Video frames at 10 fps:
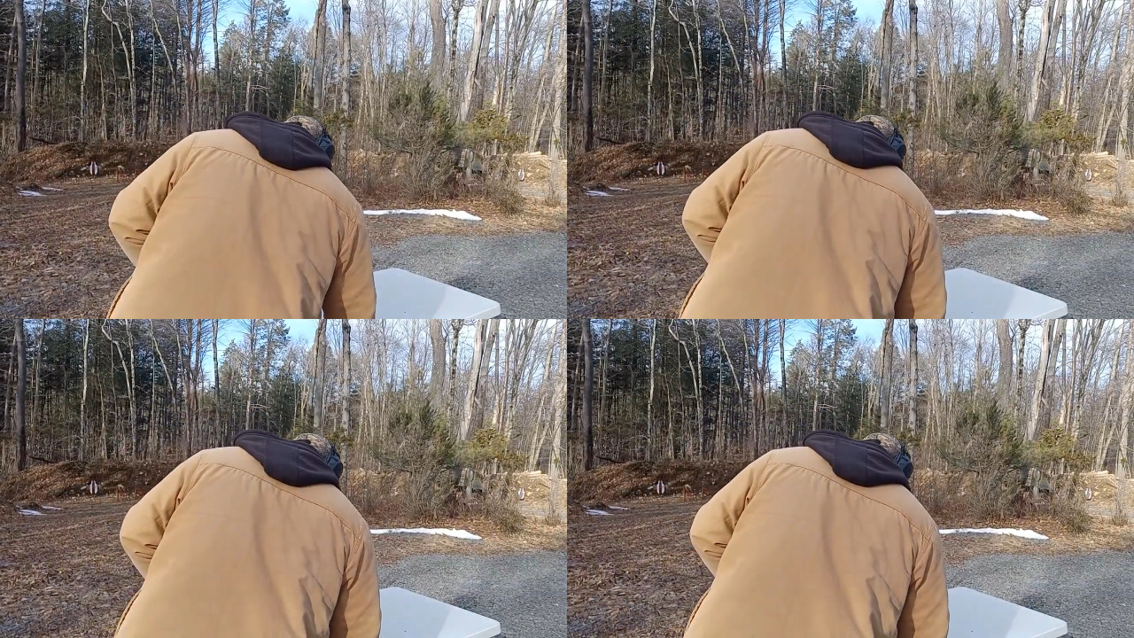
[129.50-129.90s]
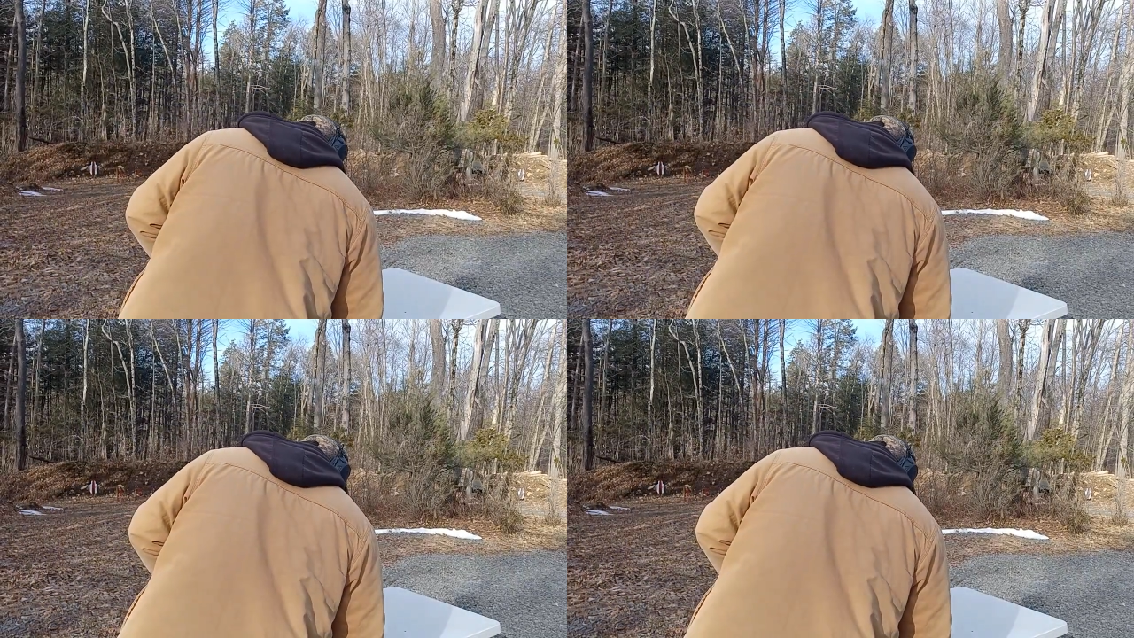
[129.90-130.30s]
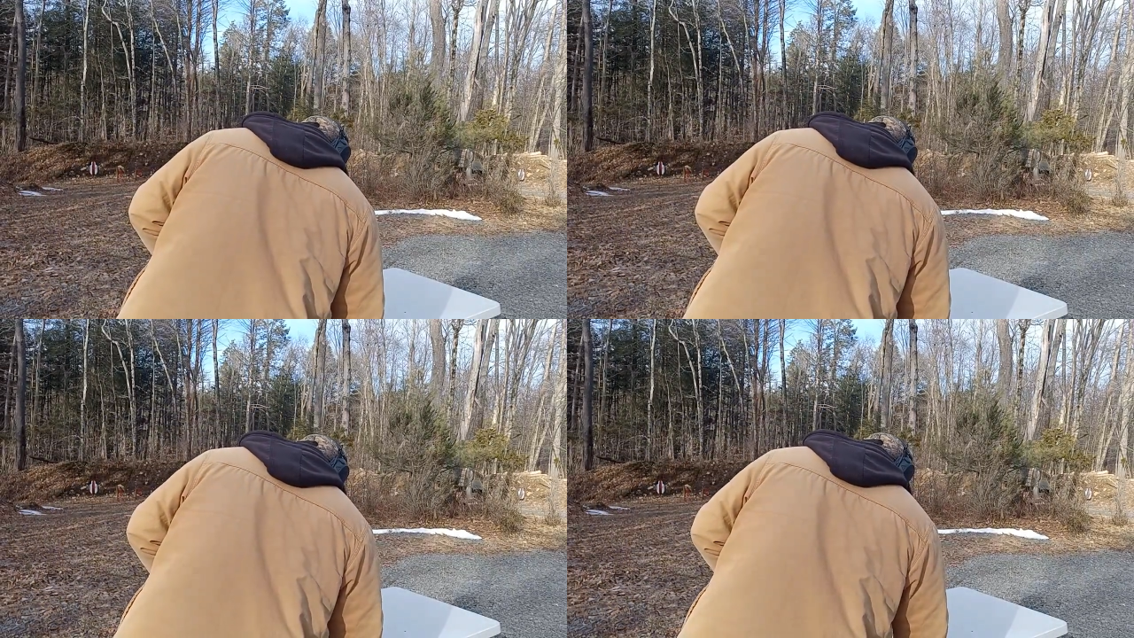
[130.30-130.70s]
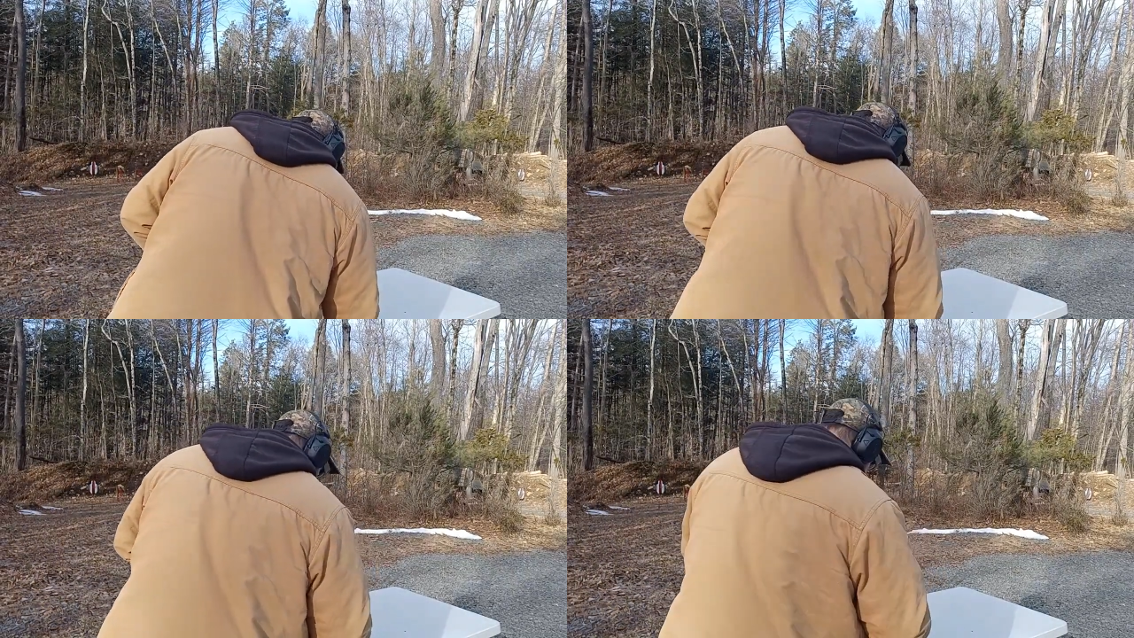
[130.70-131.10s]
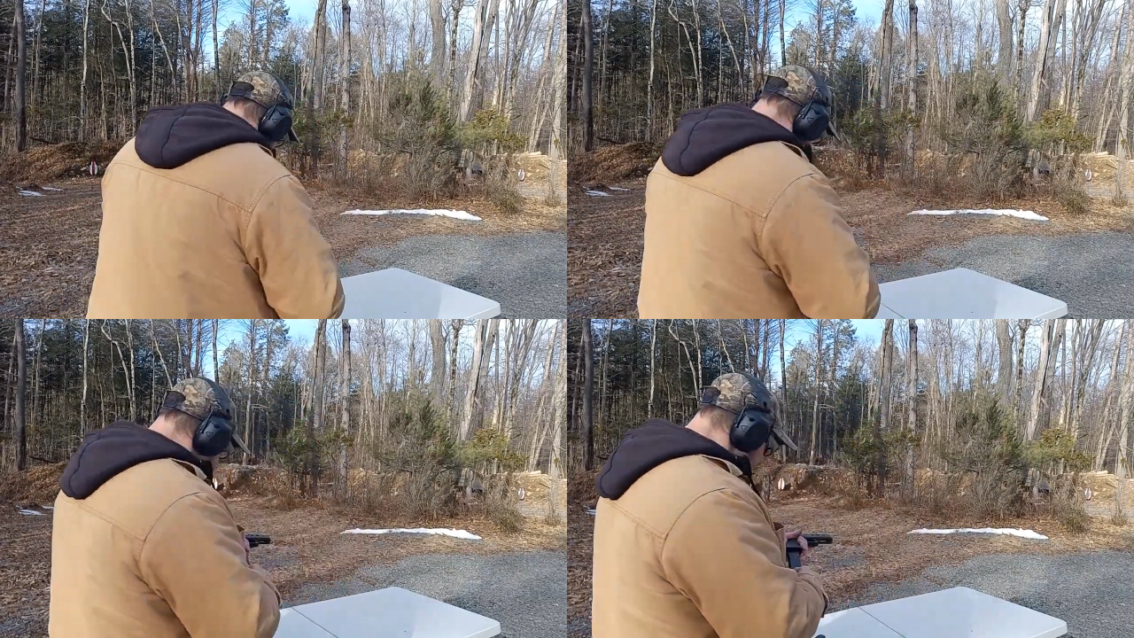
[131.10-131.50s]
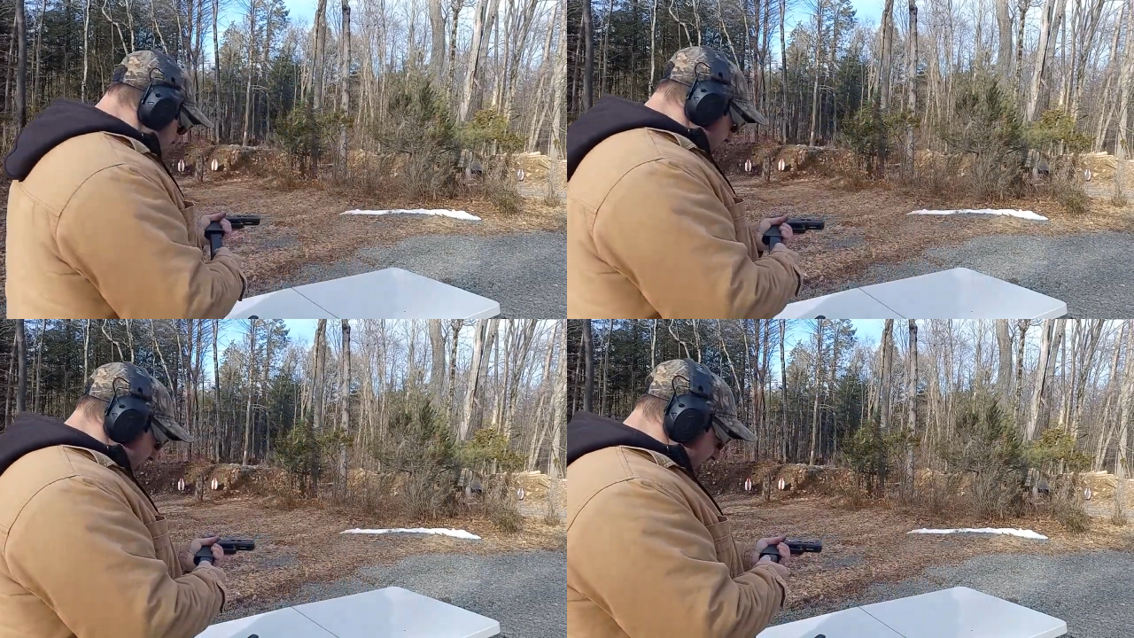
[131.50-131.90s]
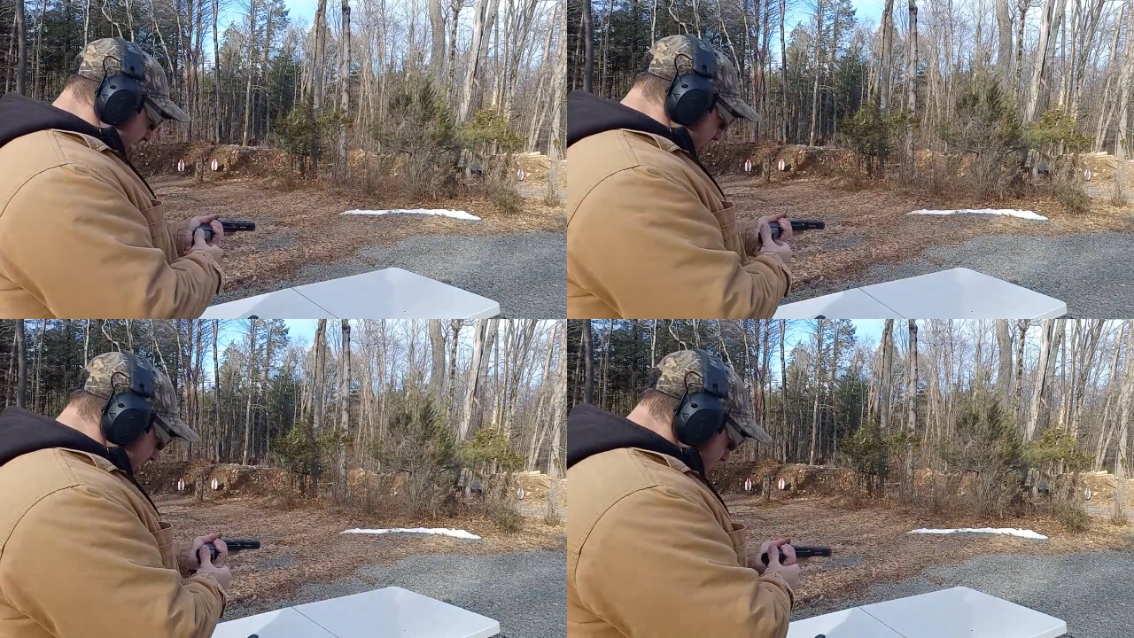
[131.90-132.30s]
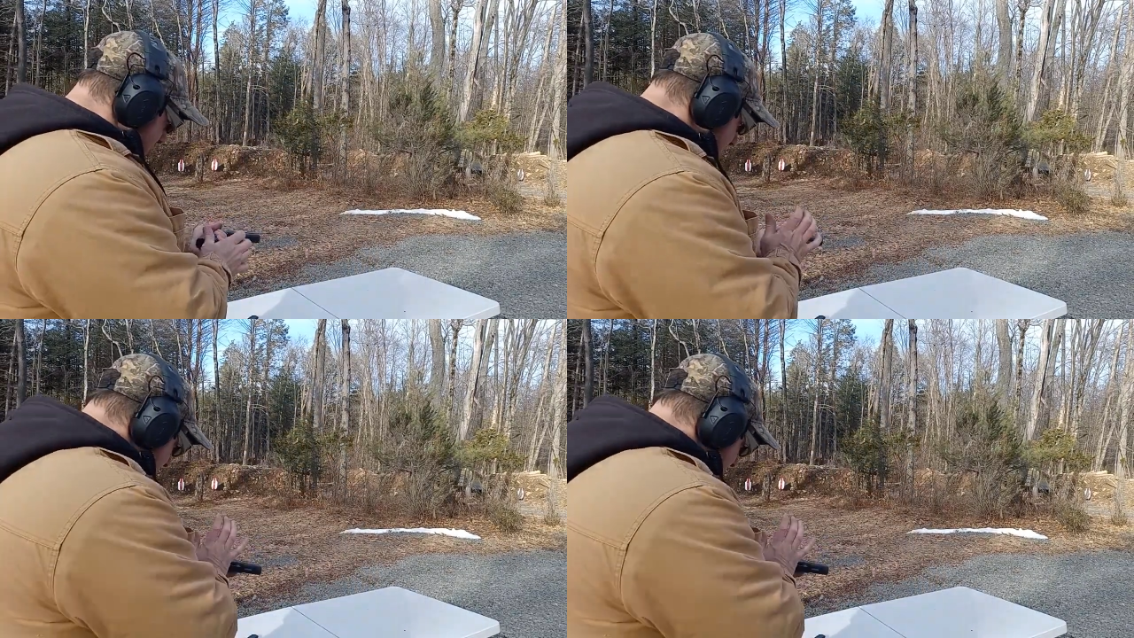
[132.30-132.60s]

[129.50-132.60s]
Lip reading: Nobody's mouth can be seen.